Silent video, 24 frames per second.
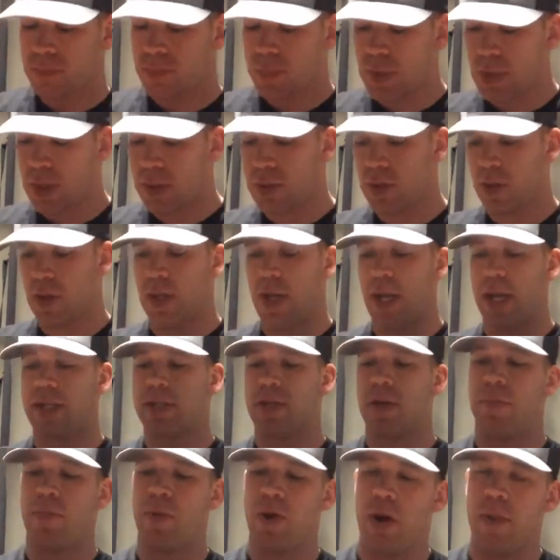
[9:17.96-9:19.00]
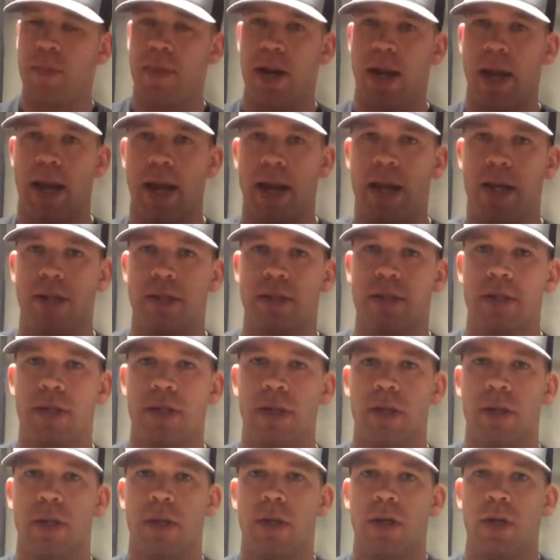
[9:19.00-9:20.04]
So the next compartment has
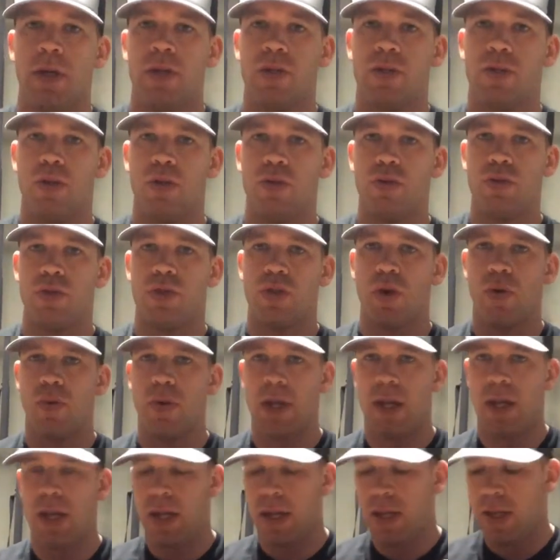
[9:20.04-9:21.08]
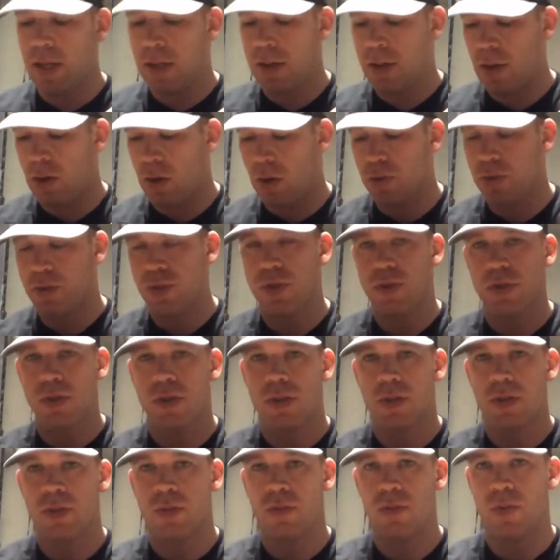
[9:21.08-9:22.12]
2 sewn in
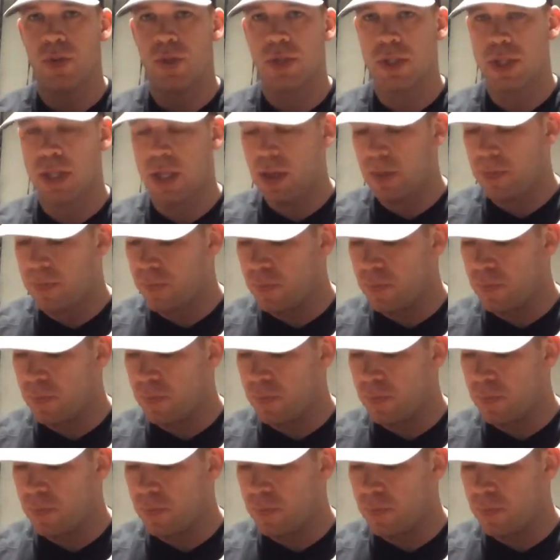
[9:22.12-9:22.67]
holsters, which keep